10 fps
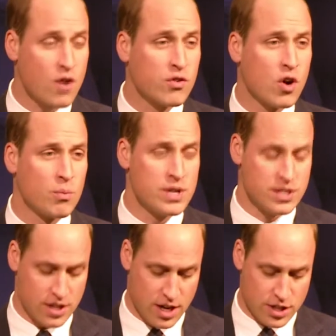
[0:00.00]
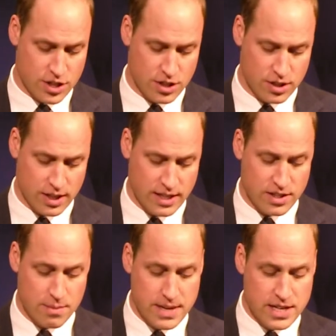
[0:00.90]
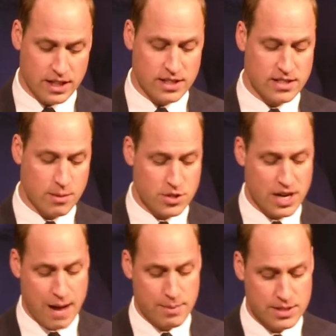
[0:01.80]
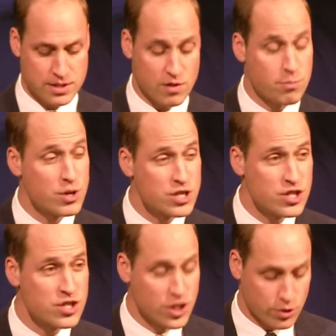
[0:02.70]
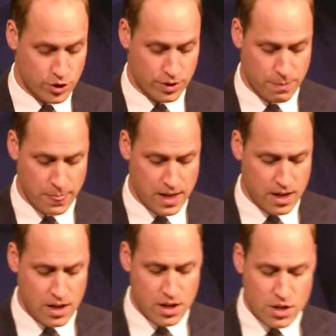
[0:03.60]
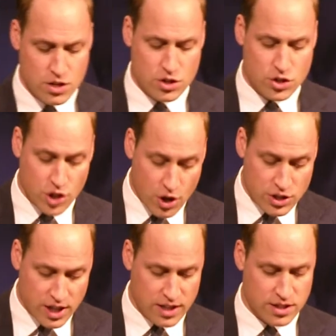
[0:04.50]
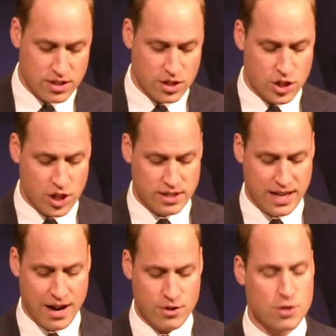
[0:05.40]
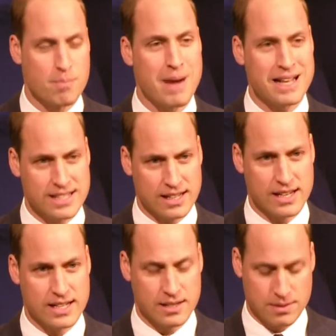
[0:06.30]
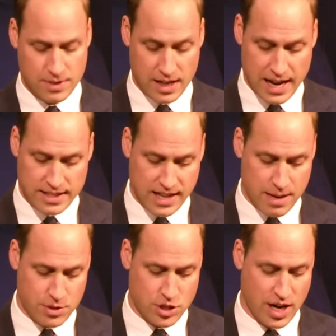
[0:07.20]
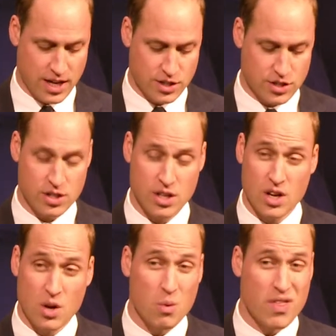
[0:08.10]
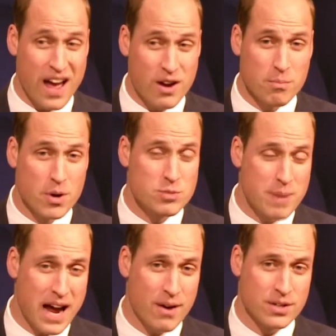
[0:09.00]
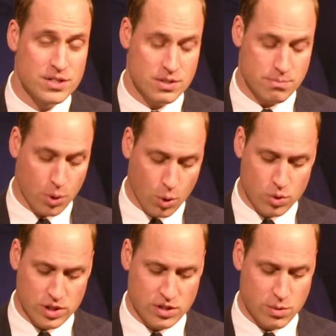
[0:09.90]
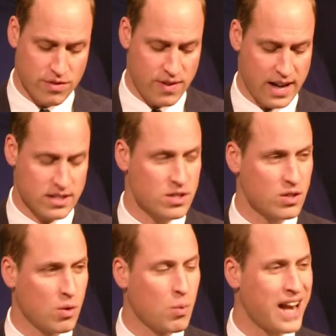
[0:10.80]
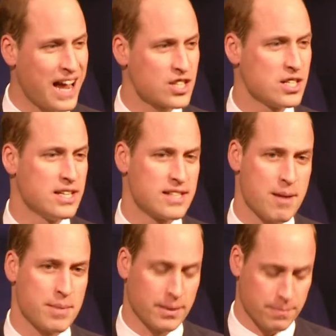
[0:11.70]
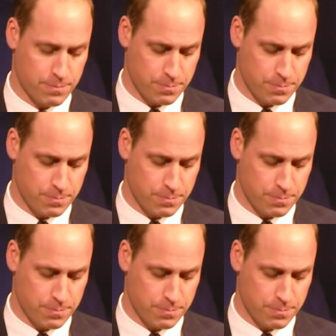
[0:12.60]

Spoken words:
Ofcom research into the media consumption habits of British children shows us just how dramatically the landscape has changed without most parents pausing to reflect on what actually is happening.